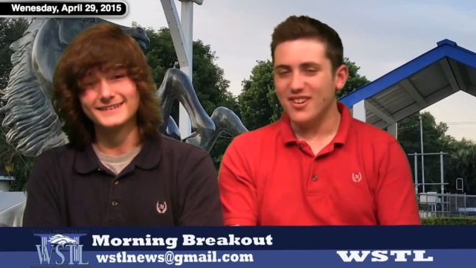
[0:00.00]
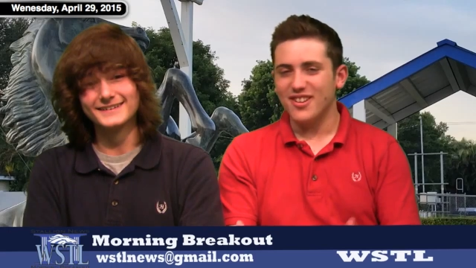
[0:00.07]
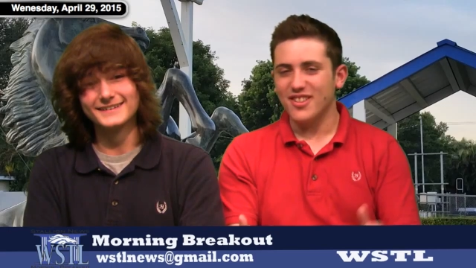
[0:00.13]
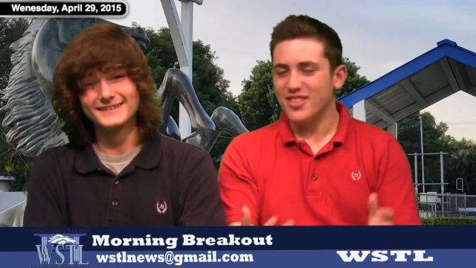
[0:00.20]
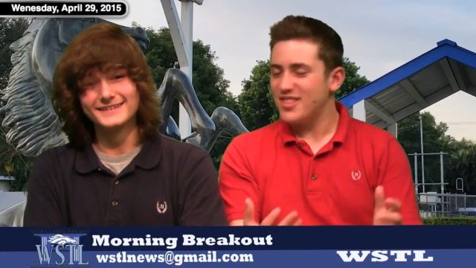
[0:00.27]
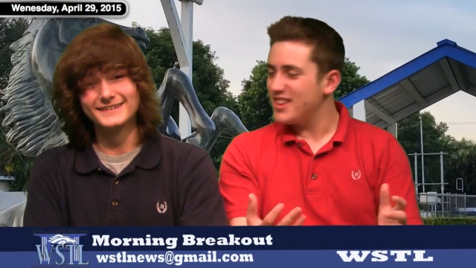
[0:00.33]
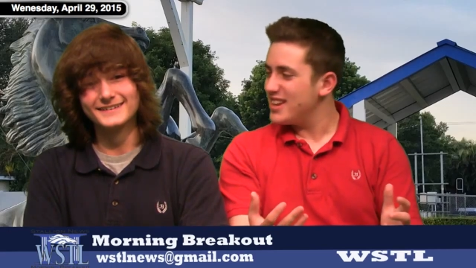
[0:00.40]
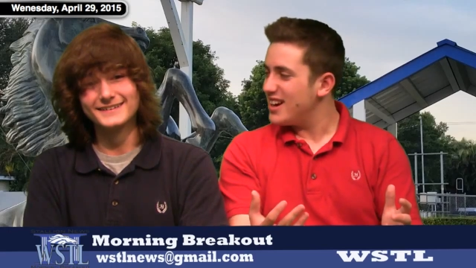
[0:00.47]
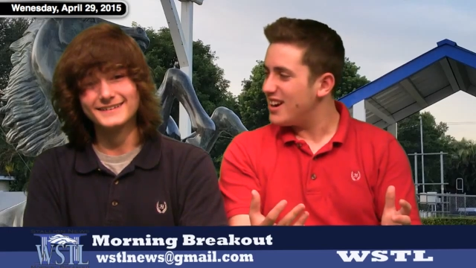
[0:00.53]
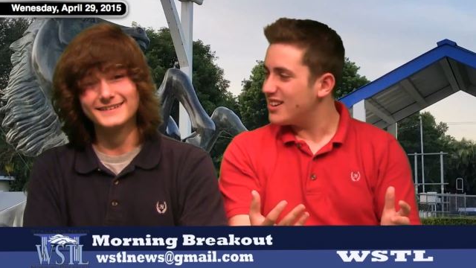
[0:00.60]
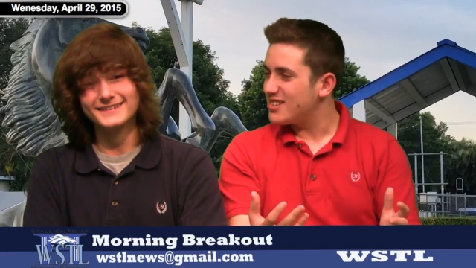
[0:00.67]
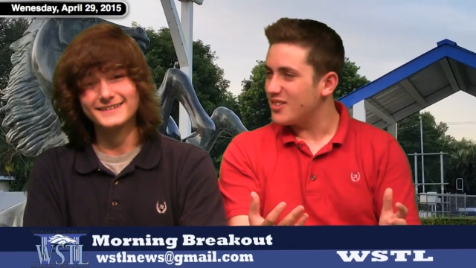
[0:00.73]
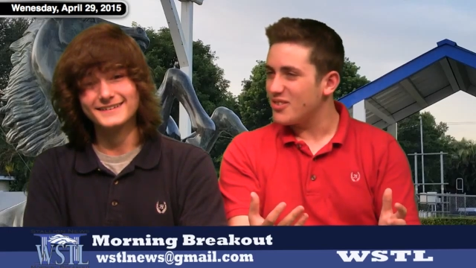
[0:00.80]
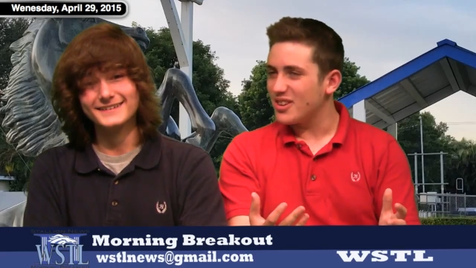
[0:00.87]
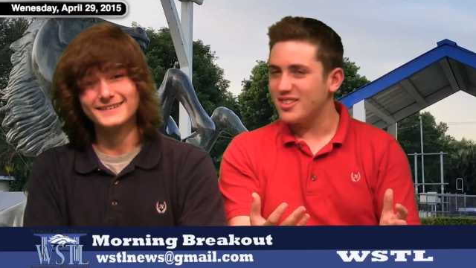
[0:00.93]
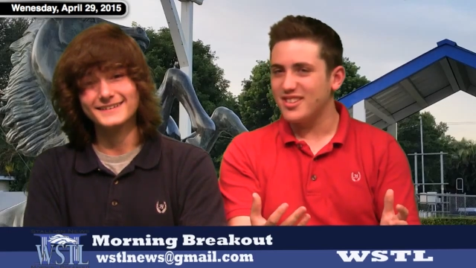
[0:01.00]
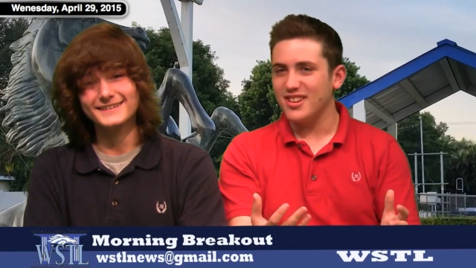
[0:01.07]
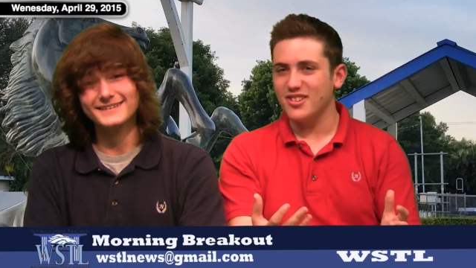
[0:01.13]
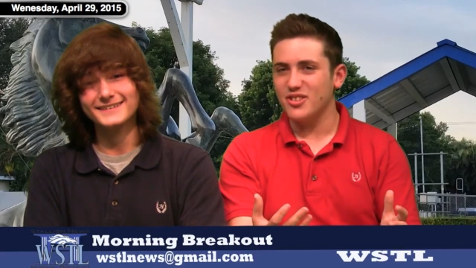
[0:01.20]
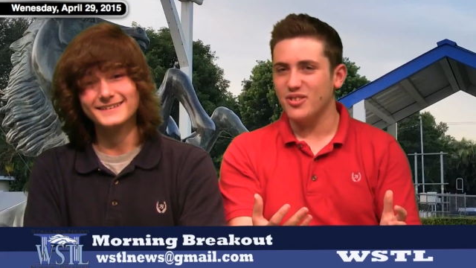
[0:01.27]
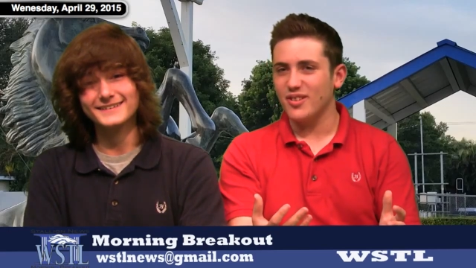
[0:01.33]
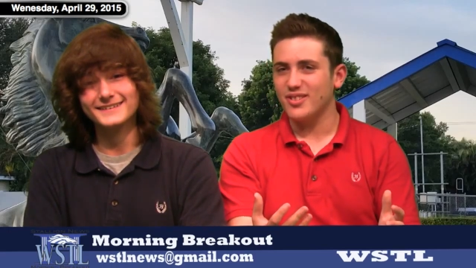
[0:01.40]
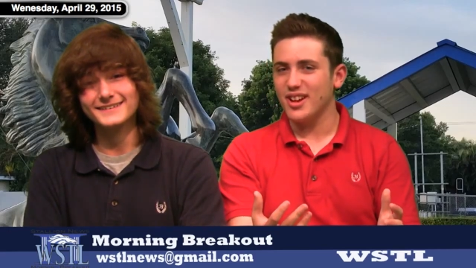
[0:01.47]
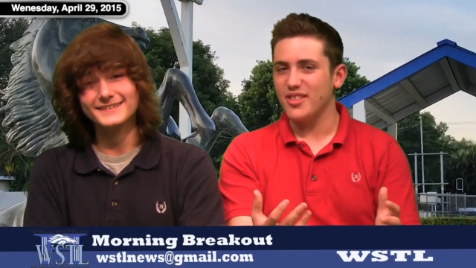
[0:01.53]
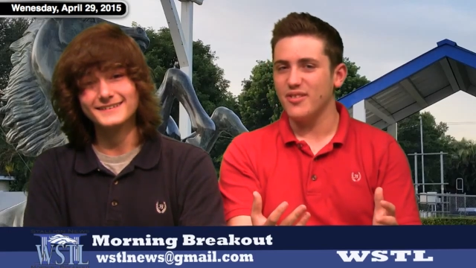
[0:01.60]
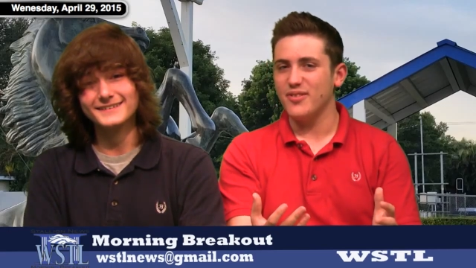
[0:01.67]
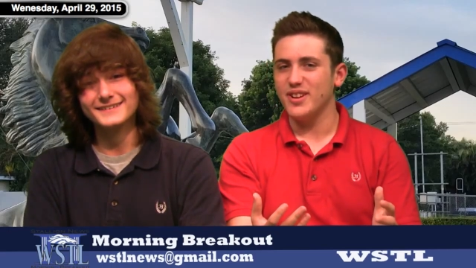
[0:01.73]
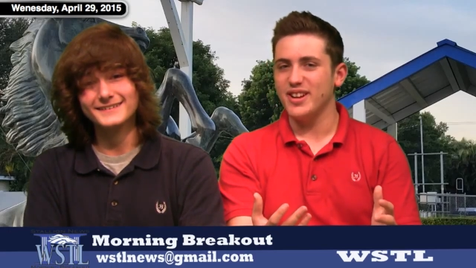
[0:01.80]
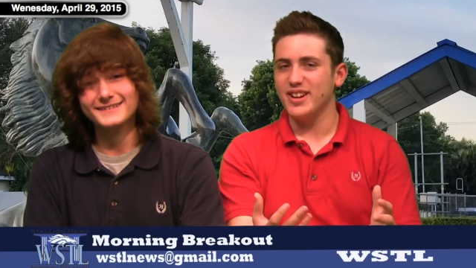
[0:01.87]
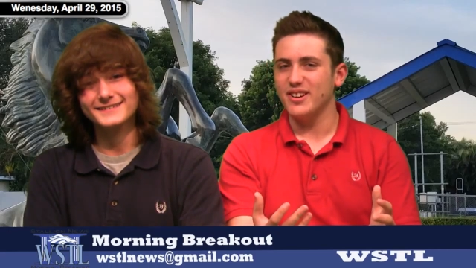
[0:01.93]
Speaker 1: the uh, WSTL News website and the
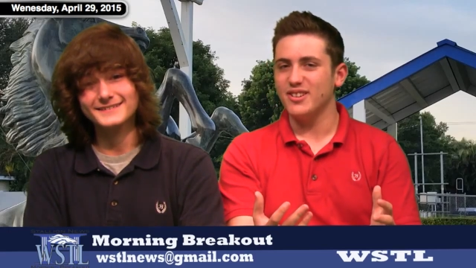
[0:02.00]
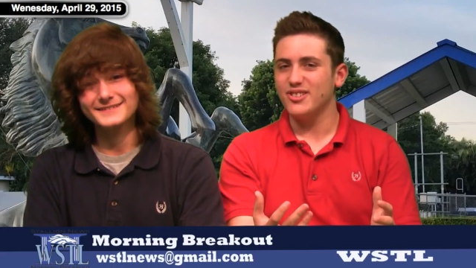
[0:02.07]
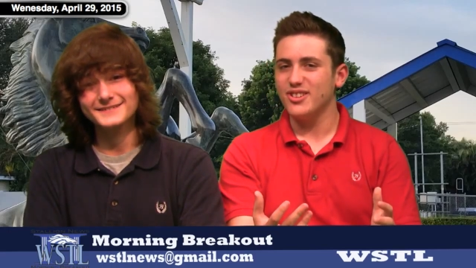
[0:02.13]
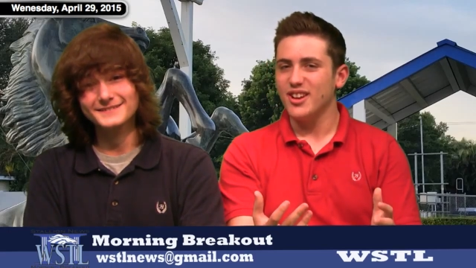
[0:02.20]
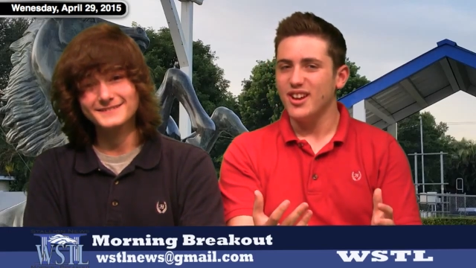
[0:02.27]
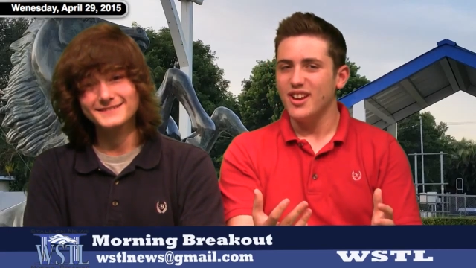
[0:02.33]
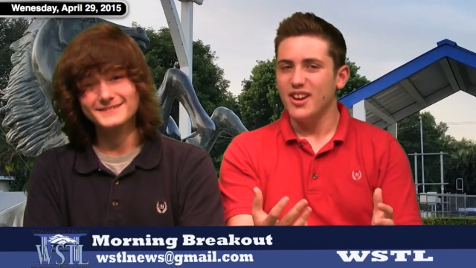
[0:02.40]
videos,